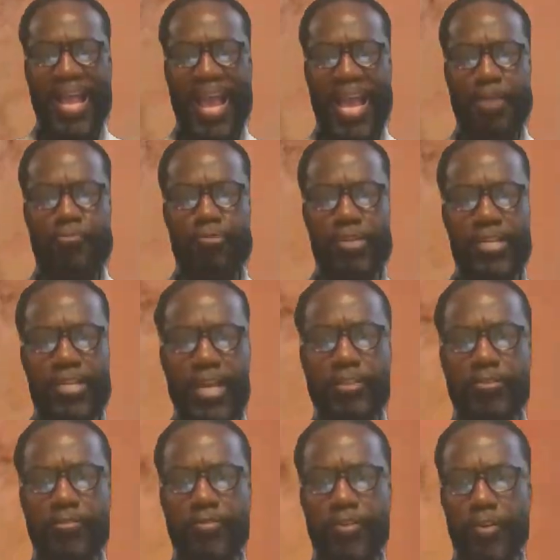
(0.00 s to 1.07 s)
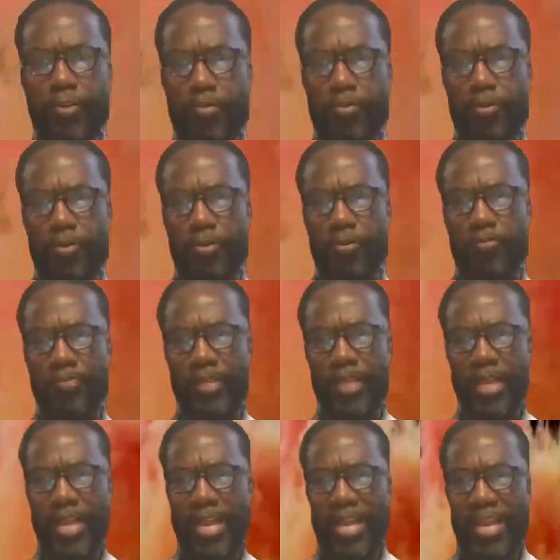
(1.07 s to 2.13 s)
a predictor variable
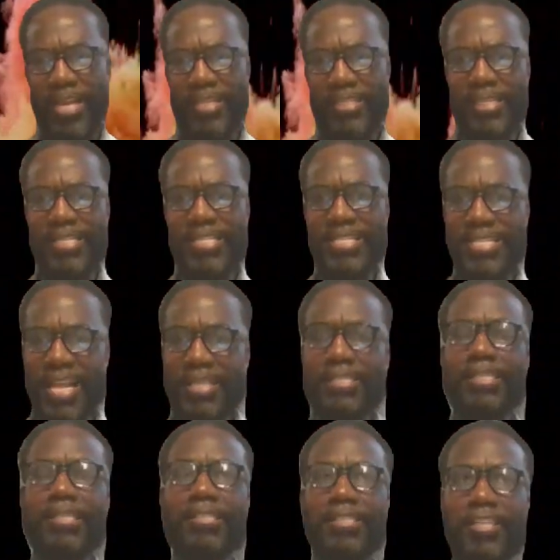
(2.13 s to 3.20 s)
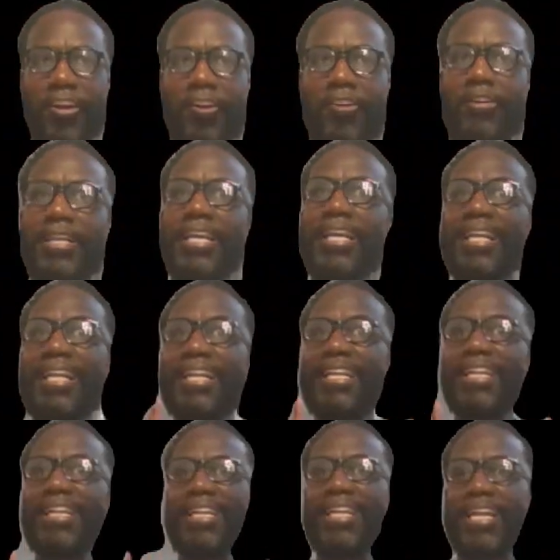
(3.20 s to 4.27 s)
isn't necessarily
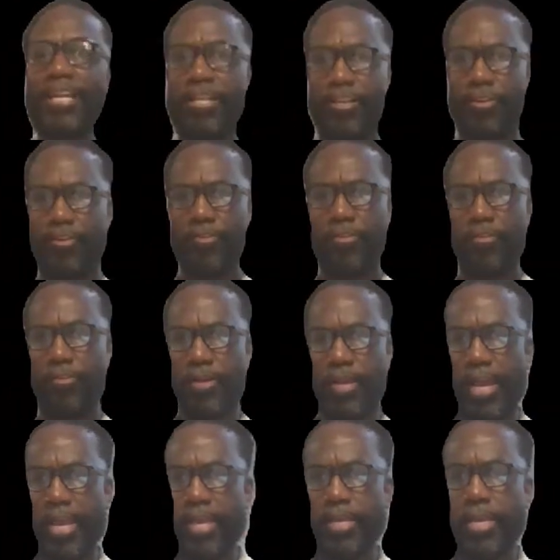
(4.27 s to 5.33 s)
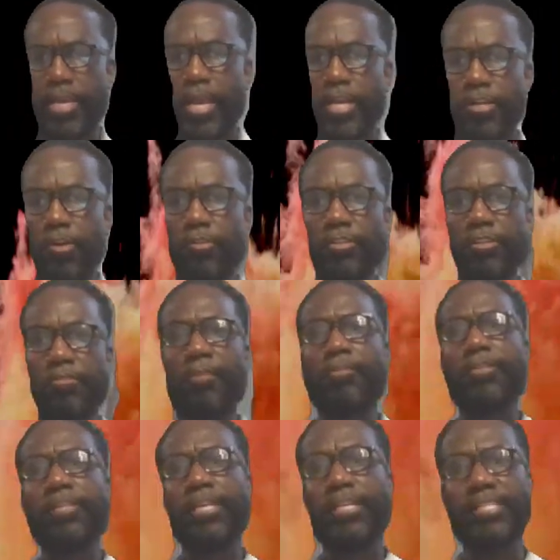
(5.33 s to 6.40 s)
linear, okay? No, remember
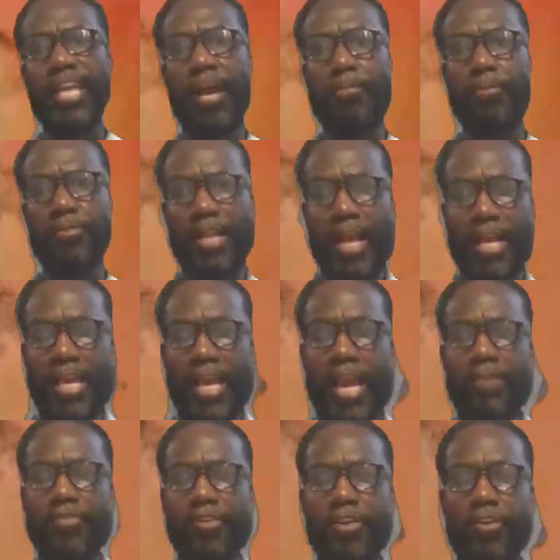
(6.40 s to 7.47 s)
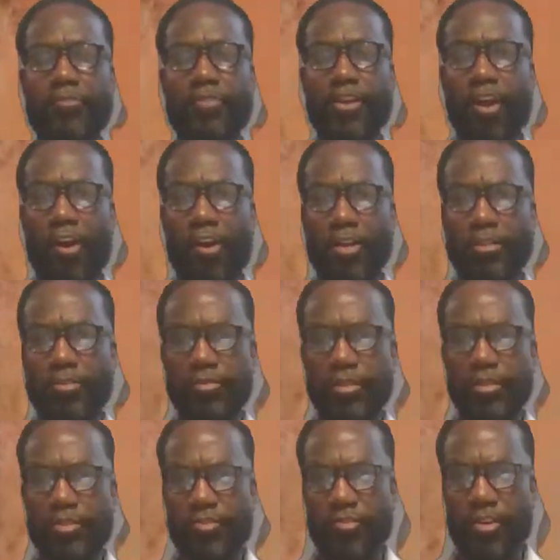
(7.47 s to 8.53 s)
the example that I gave you in regard to the
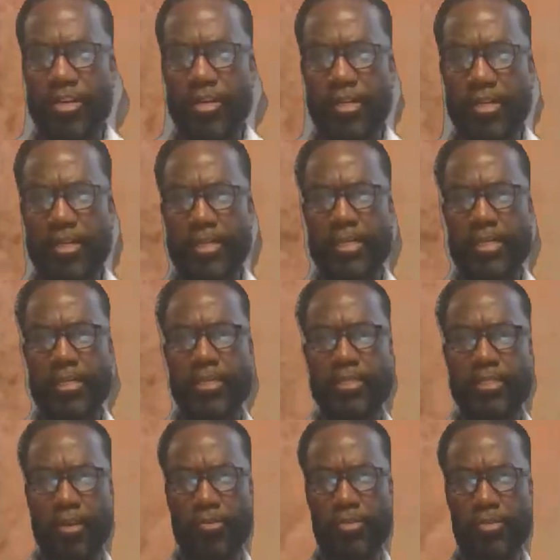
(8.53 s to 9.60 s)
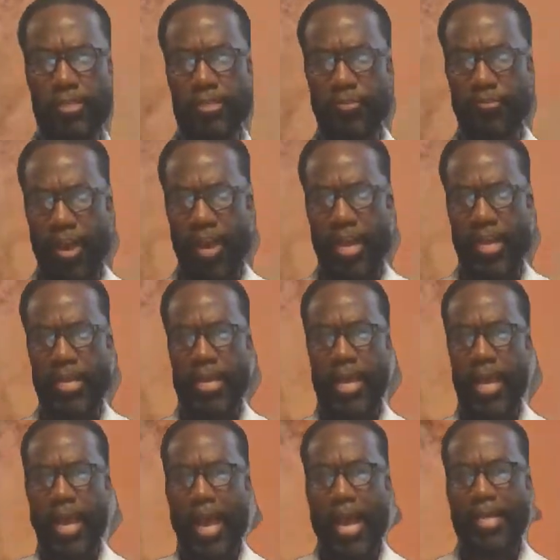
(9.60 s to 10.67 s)
drug dosage, right?
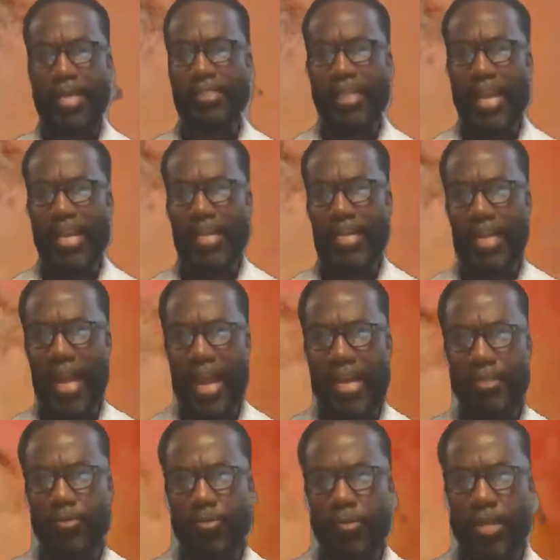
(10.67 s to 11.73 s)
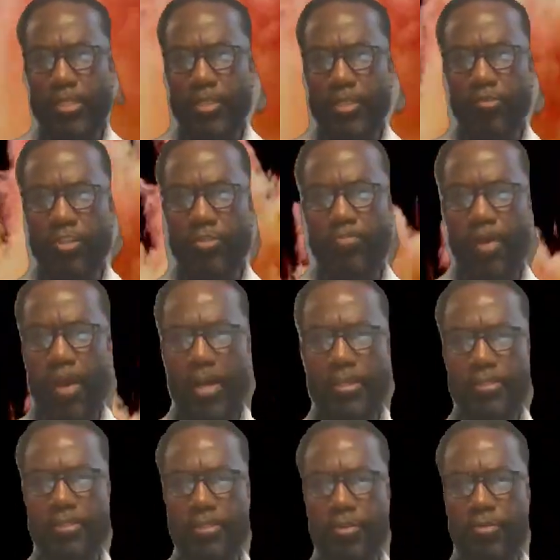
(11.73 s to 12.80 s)
I stated last week the
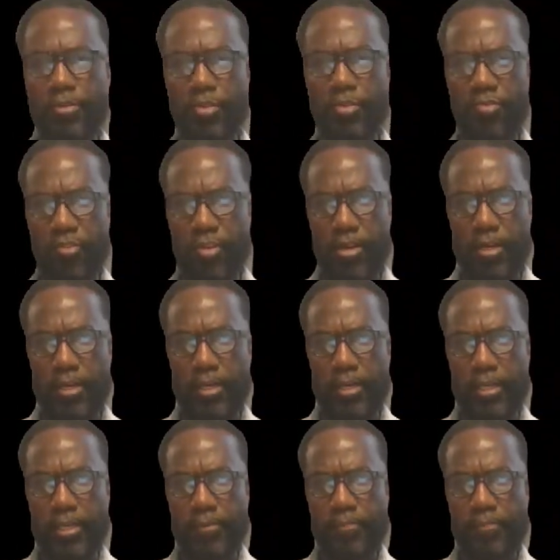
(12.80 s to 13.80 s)
response to the drug